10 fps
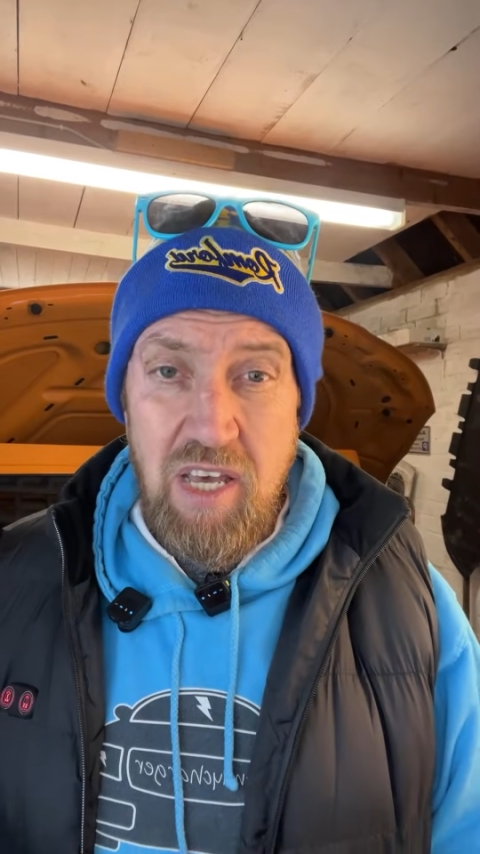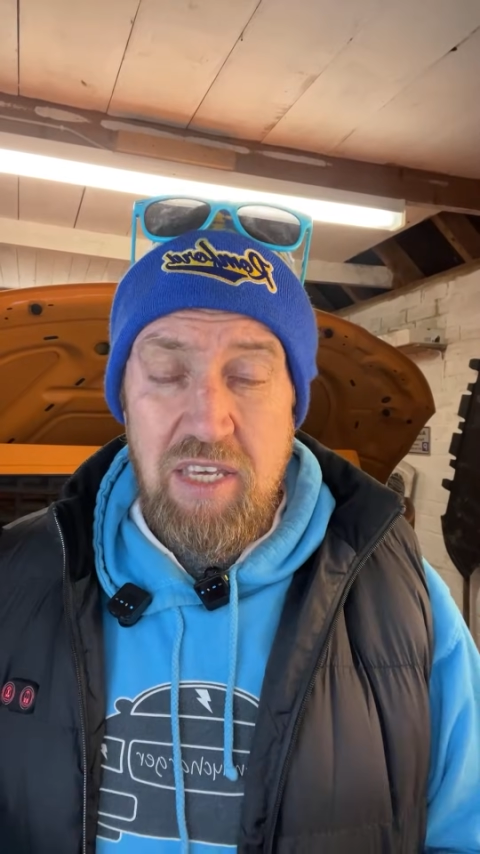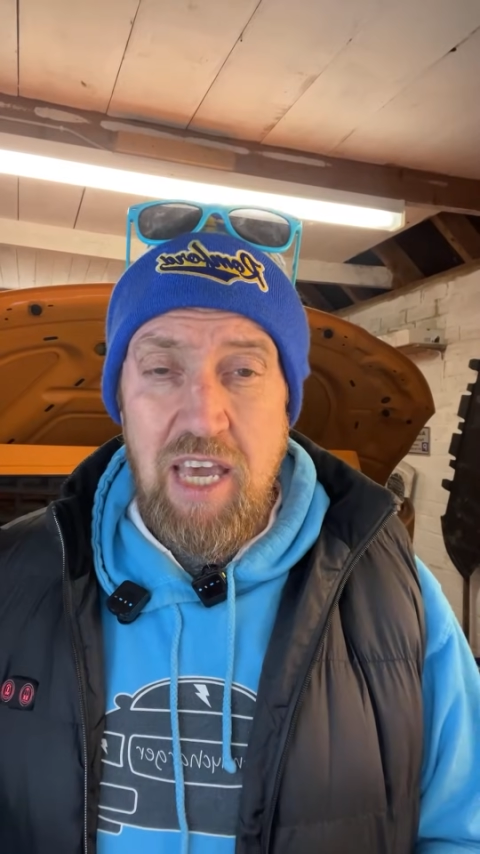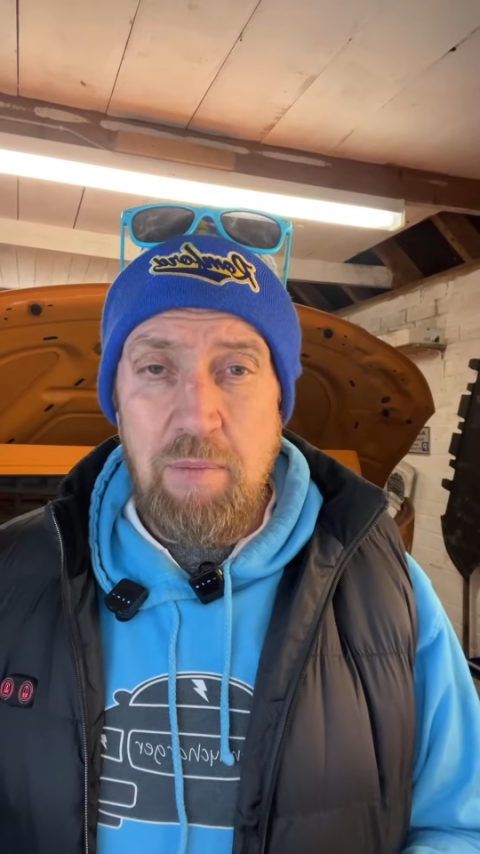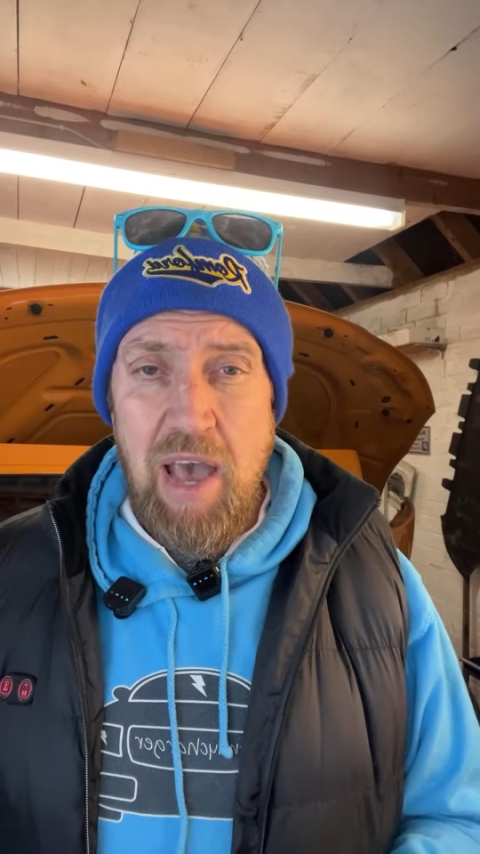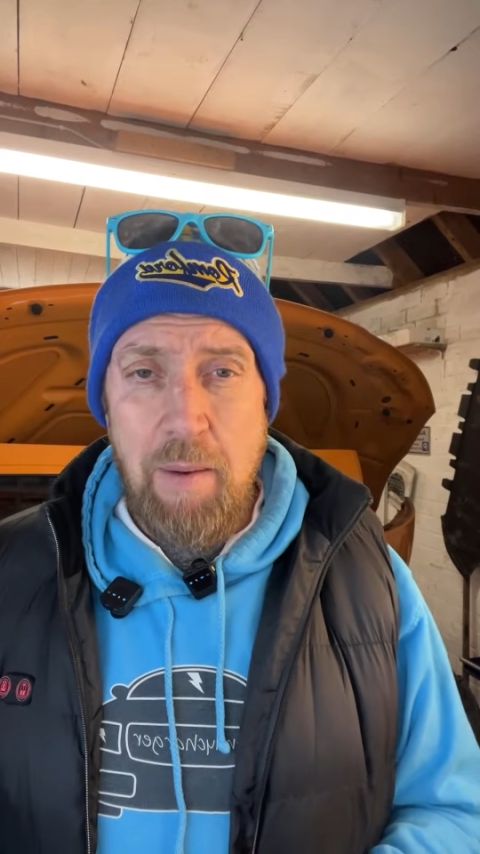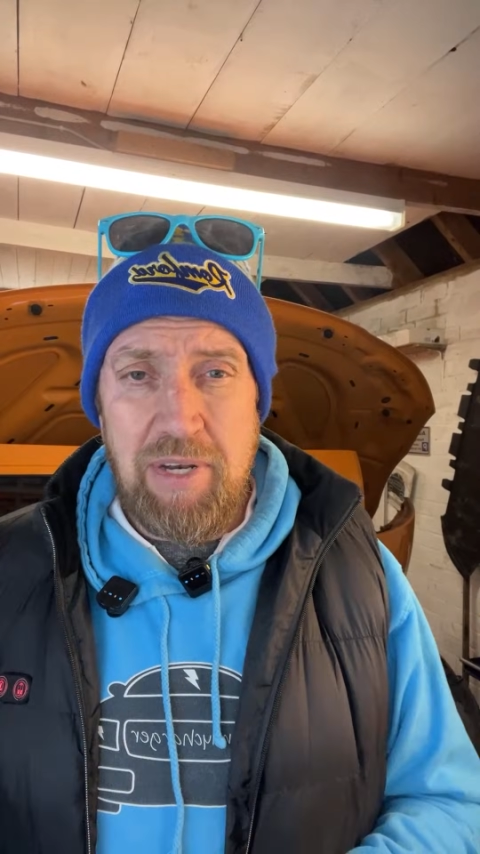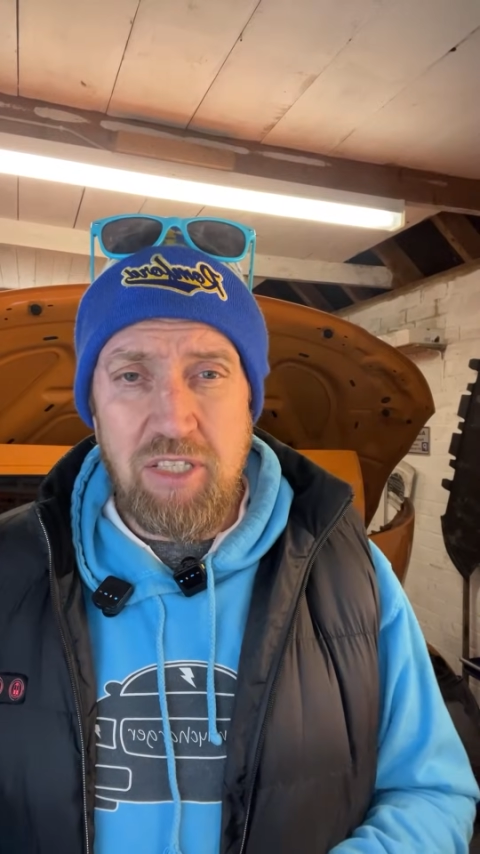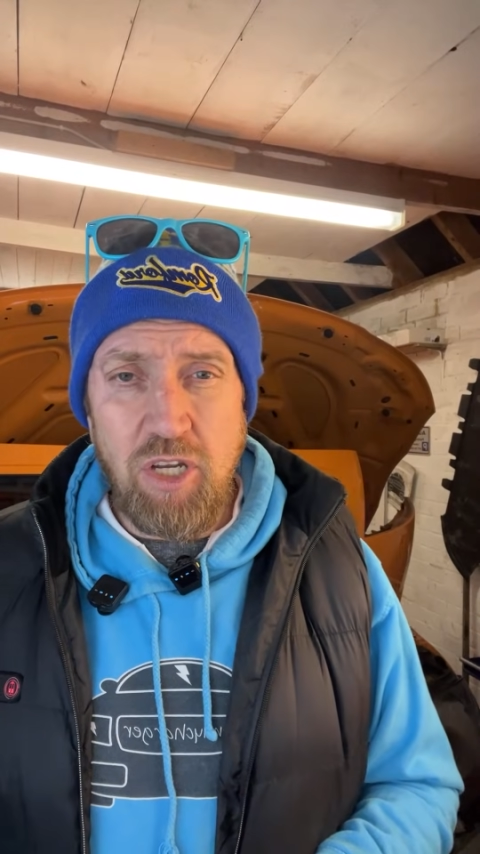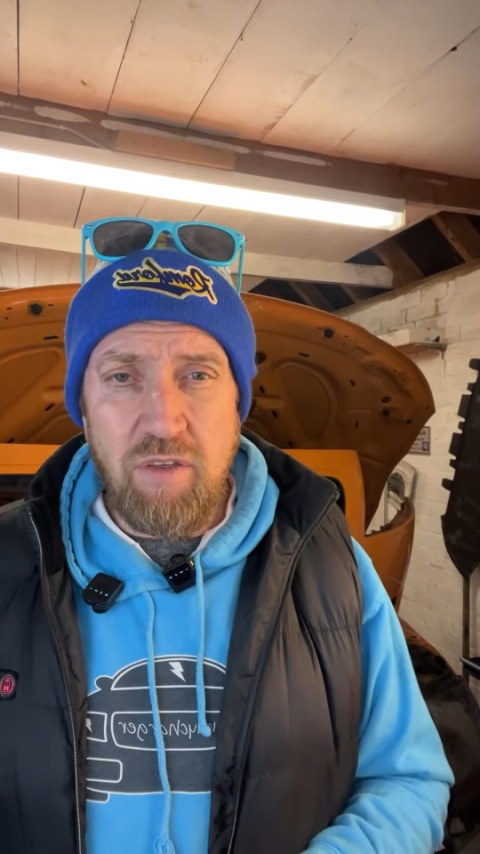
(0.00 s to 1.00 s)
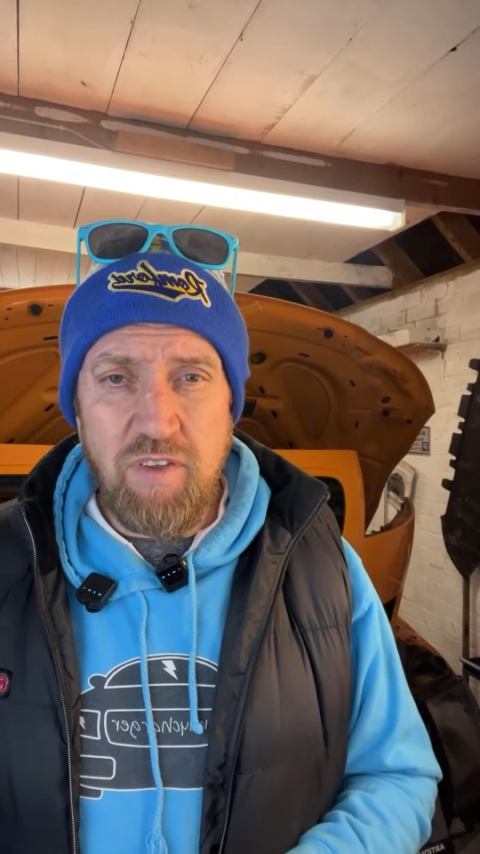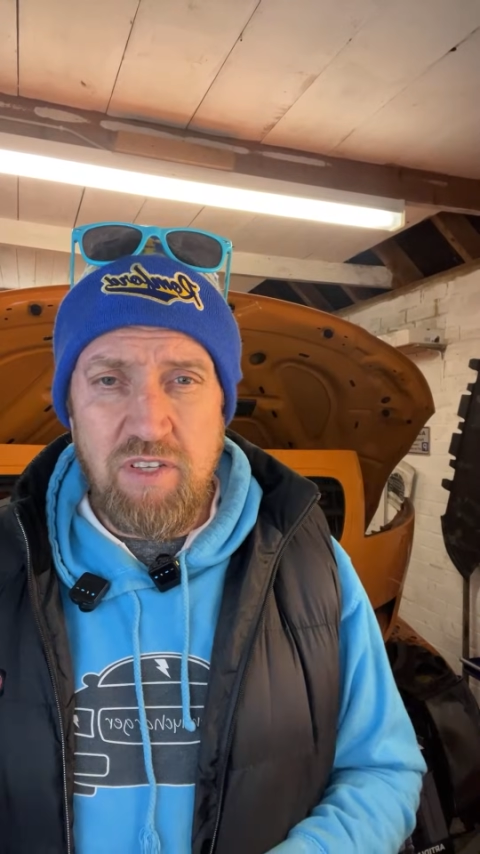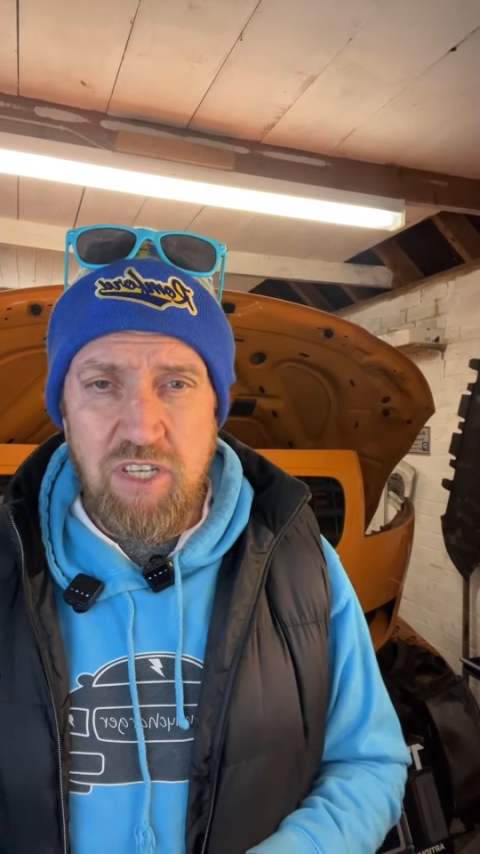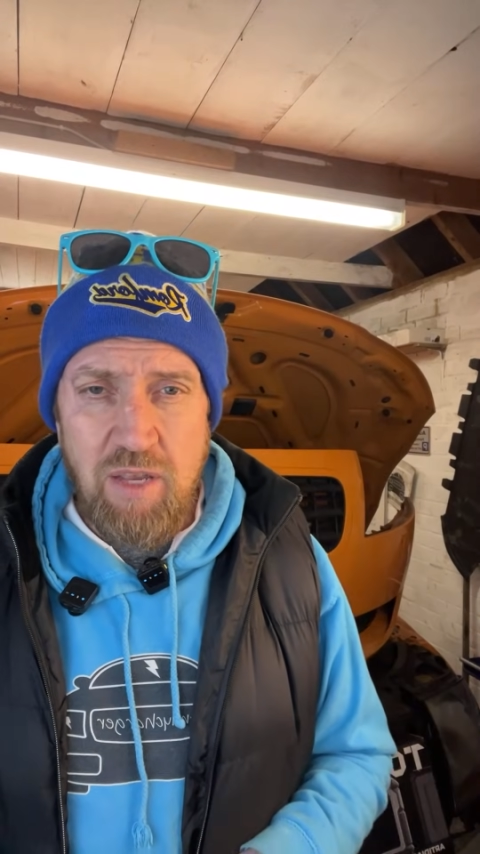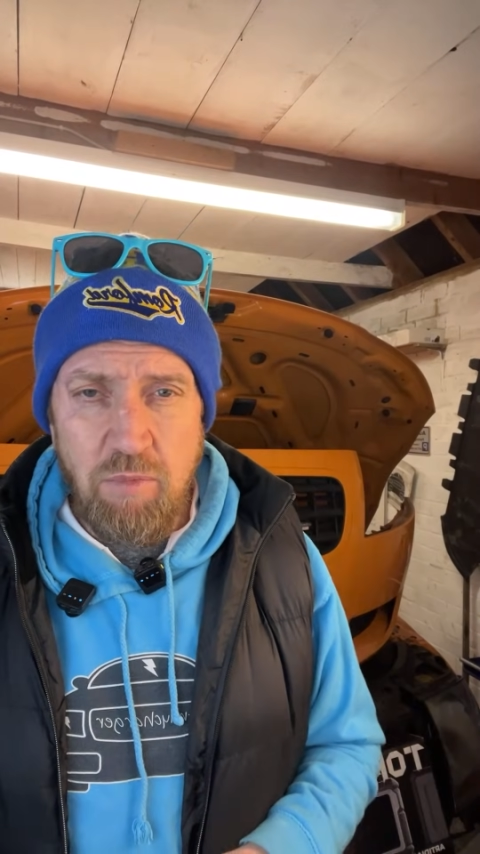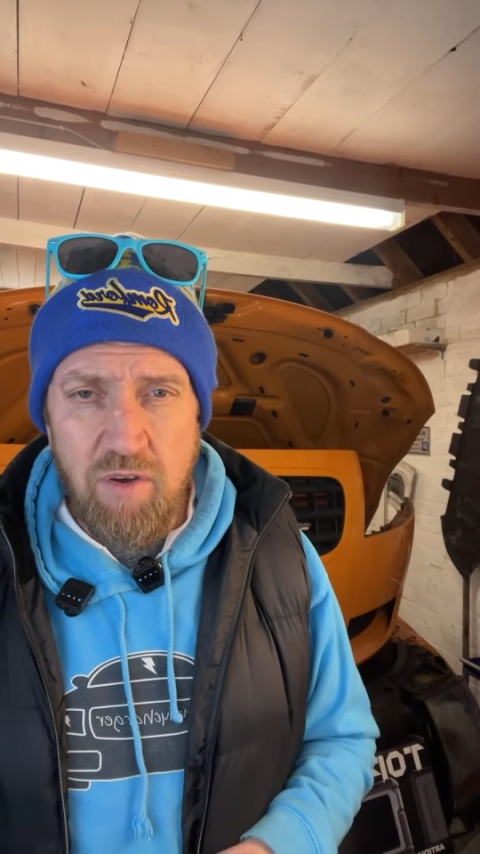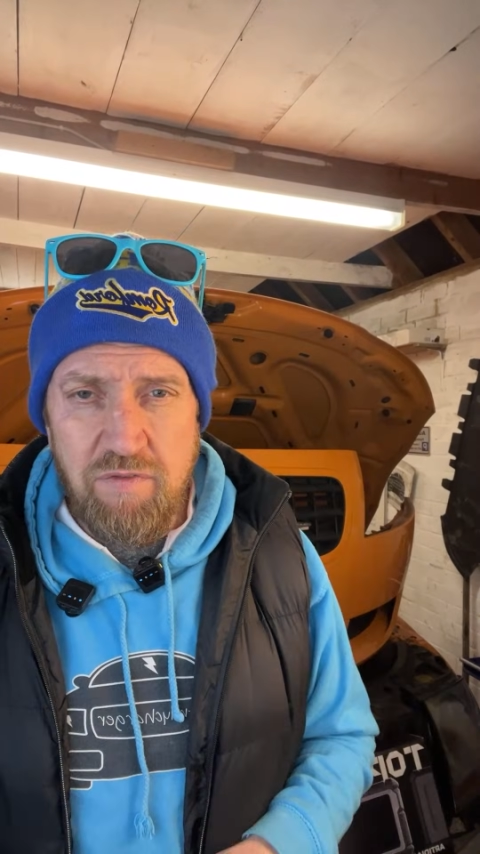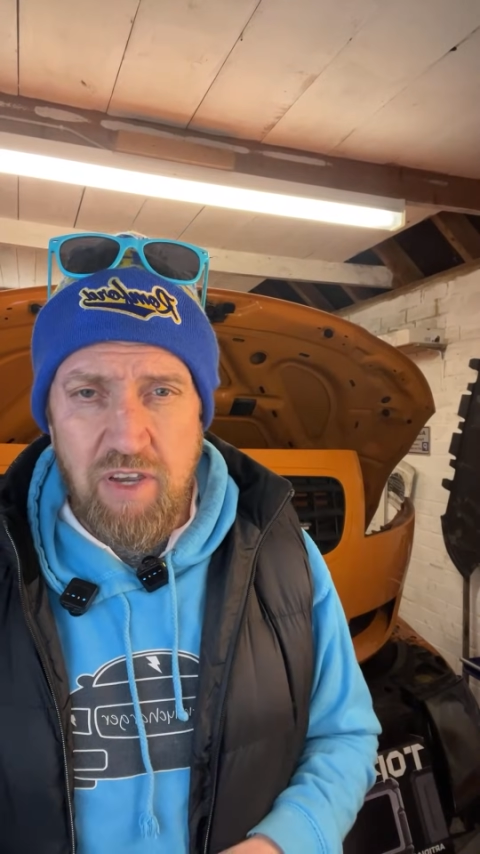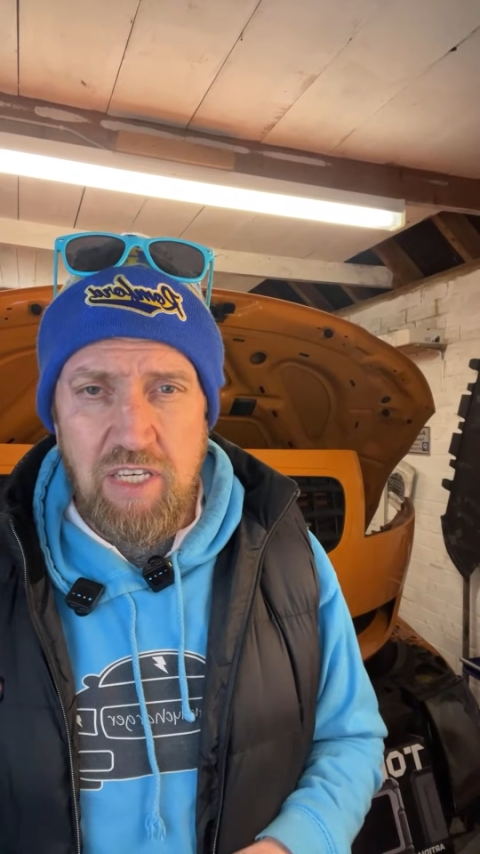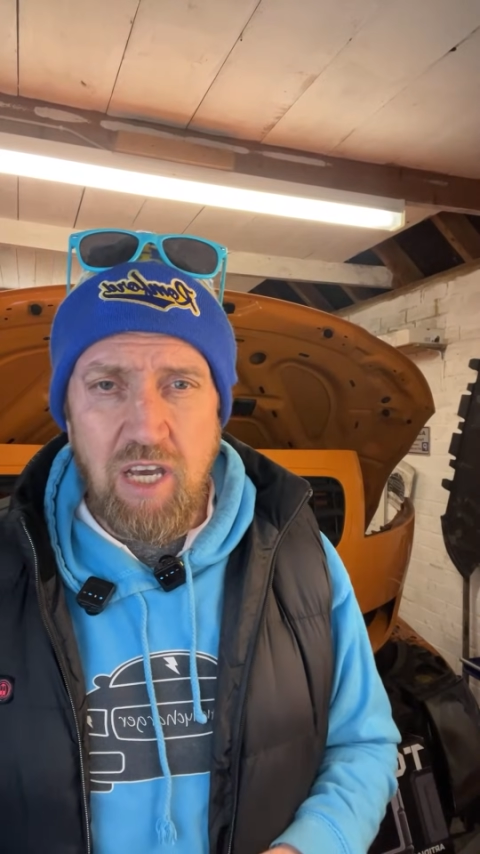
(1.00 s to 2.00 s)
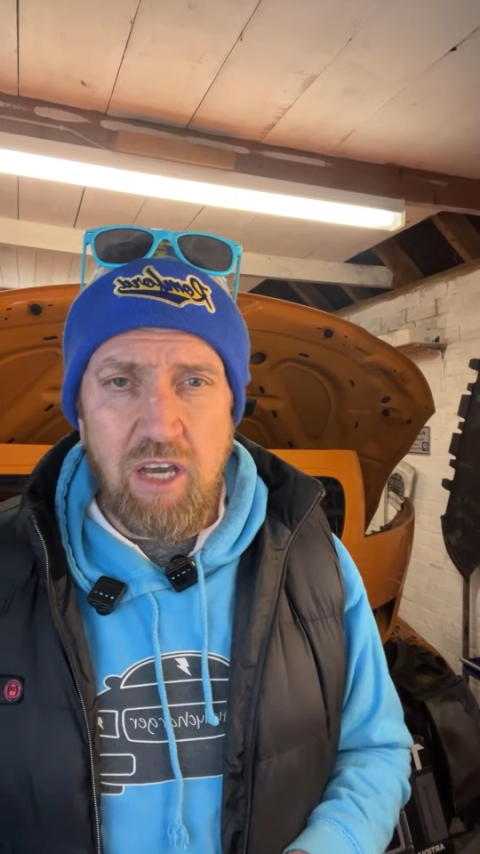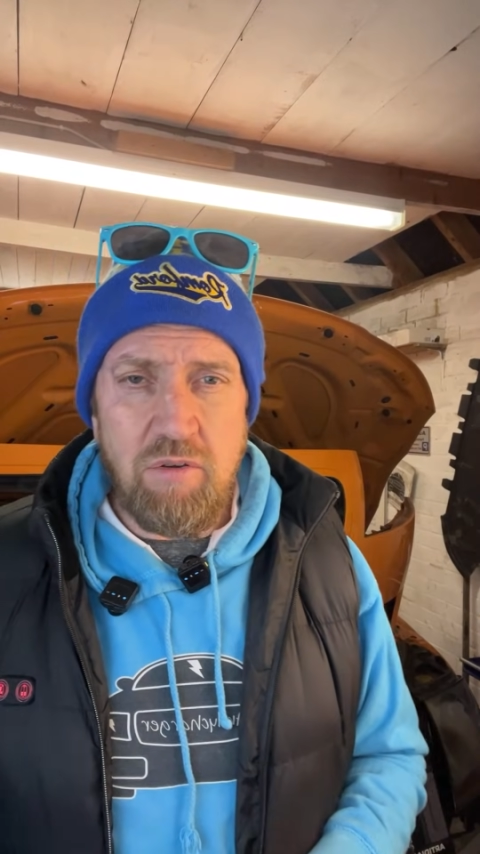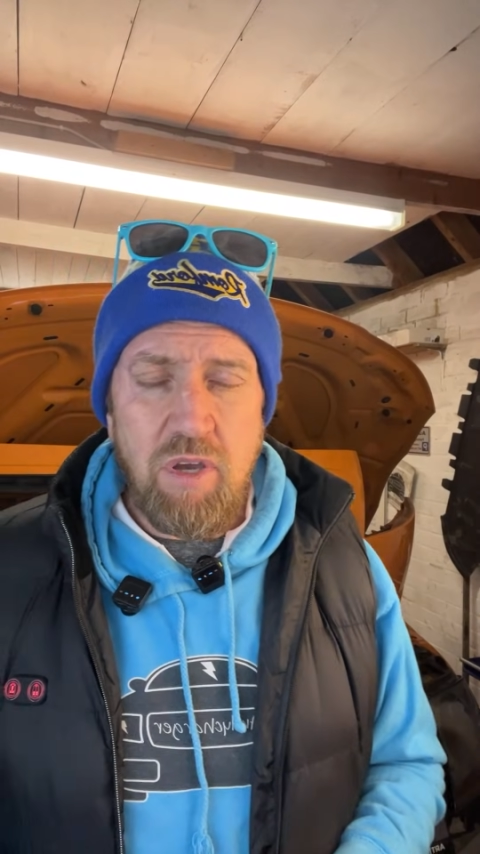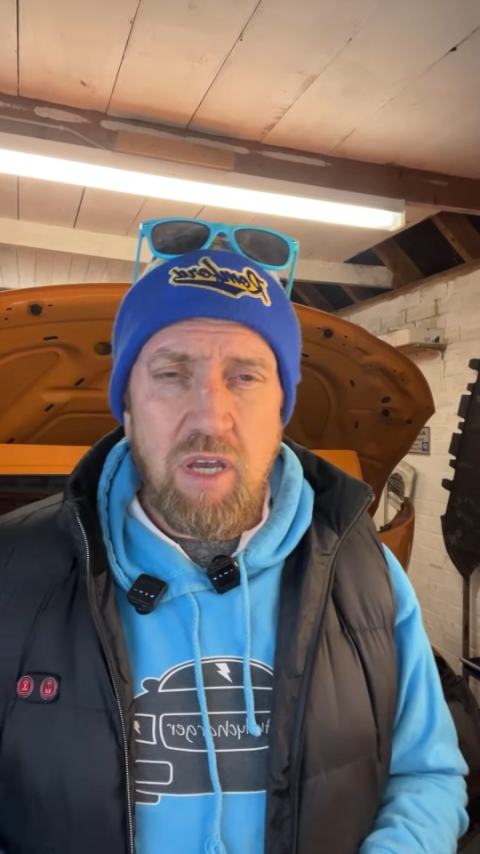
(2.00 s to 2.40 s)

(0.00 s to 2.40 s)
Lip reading: Yeah, Mohammed, I don't know if you've seen my video